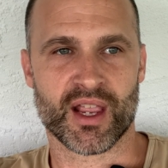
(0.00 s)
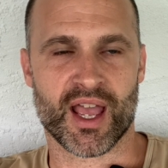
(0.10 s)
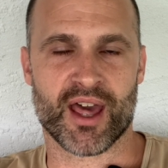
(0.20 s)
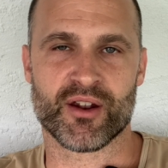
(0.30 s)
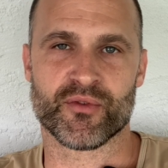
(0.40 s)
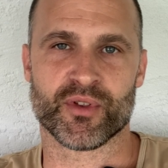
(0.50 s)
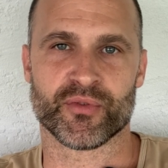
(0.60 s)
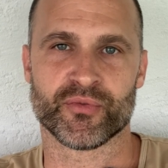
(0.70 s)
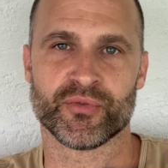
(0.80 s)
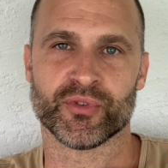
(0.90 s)
out of the
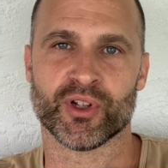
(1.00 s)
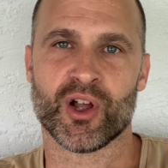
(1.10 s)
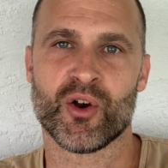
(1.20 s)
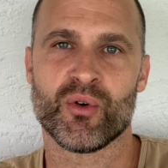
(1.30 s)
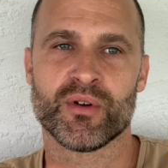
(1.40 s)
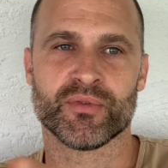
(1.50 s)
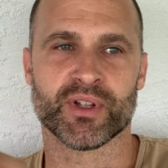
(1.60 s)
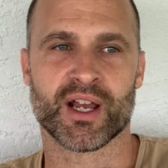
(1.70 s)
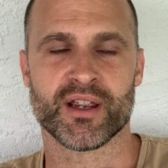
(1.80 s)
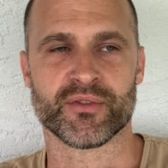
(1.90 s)
flow of
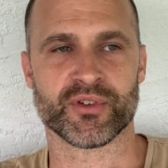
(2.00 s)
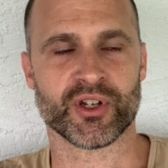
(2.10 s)
life.